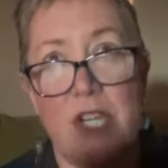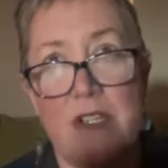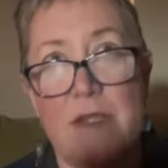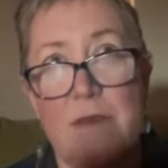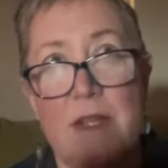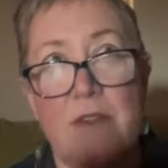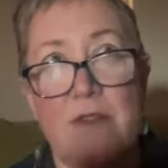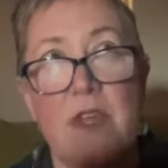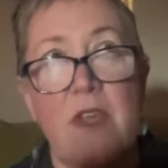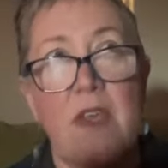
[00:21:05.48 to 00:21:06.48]
cherry
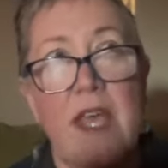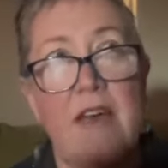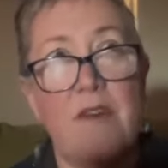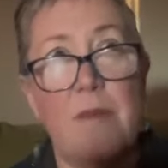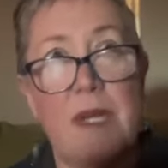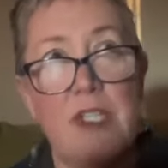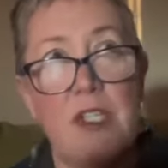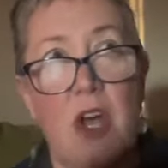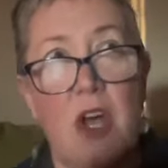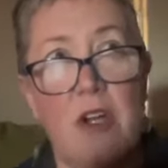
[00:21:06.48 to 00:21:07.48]
tomatoes have a
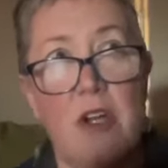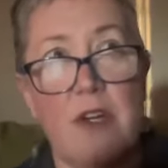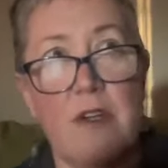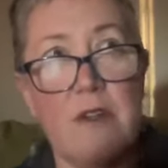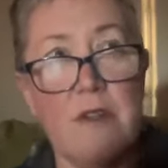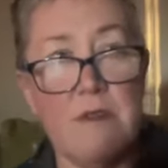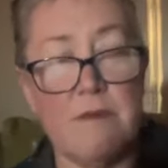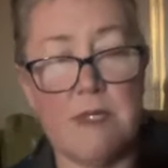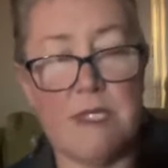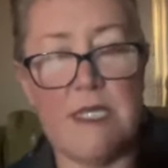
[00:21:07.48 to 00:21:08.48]
much longer
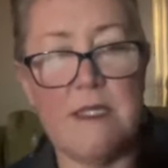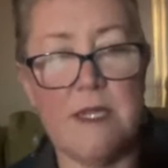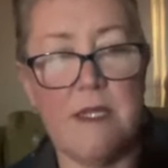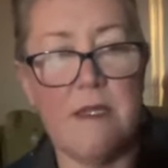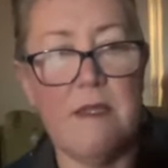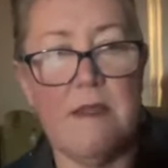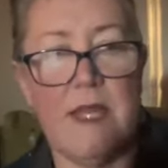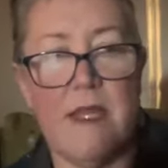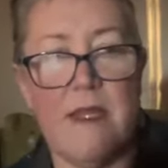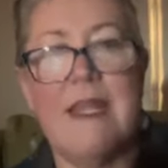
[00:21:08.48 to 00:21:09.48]
season
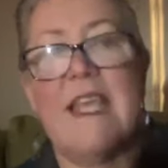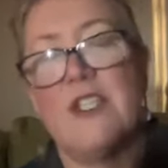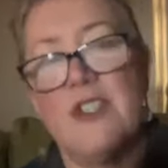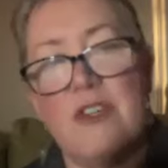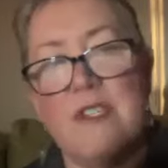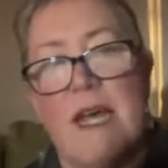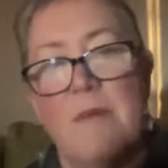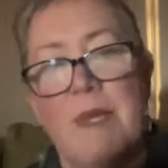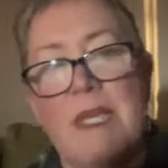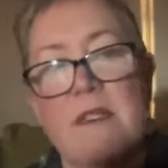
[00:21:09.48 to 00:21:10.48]
than, like, sugar
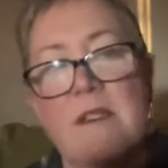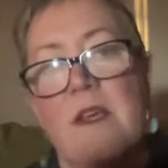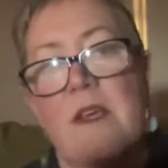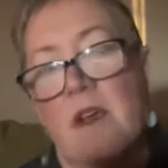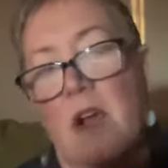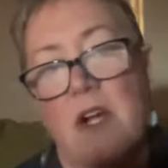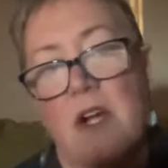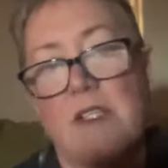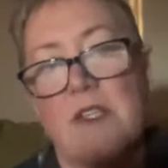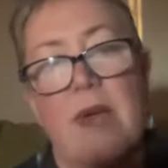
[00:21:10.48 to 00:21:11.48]
snap peas are
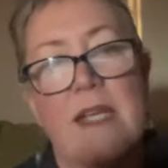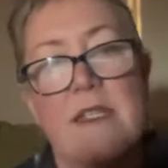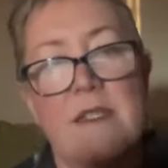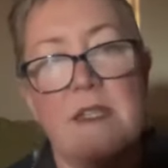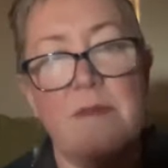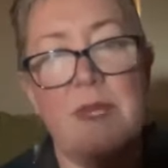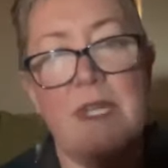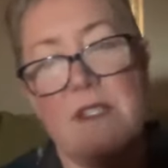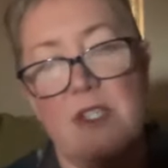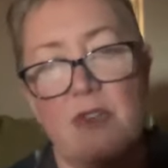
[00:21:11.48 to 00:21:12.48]
also mm-hmm. excellent, but
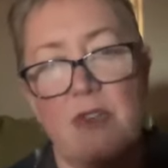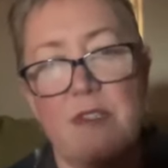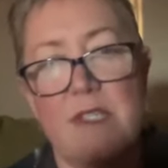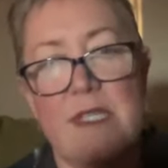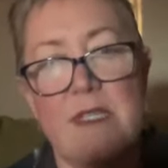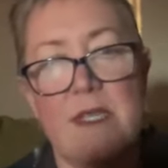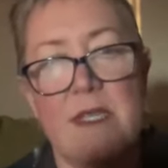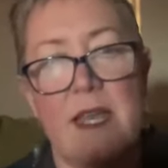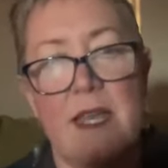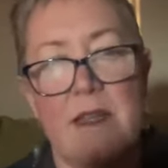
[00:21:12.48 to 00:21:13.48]
it's a shorter
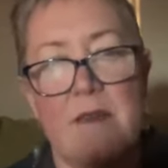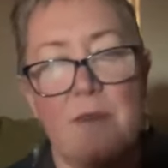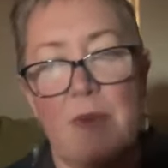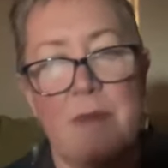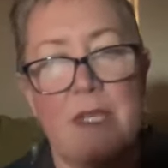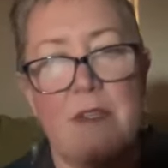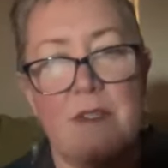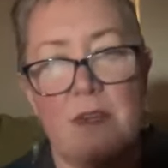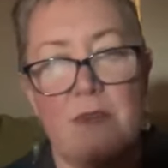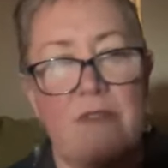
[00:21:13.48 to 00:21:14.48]
season and probably
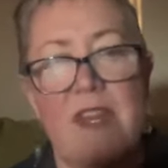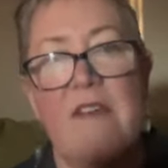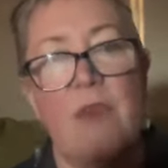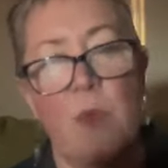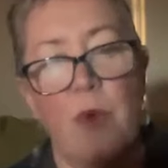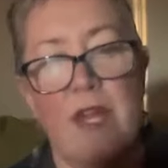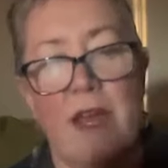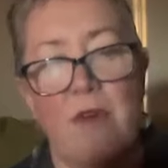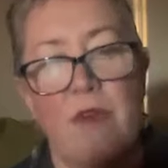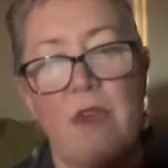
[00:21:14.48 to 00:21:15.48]
don't even have the word
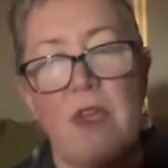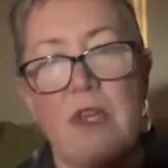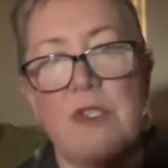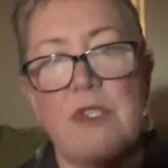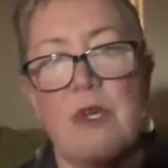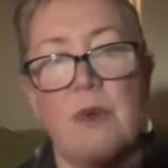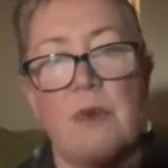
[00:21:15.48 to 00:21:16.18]
out. So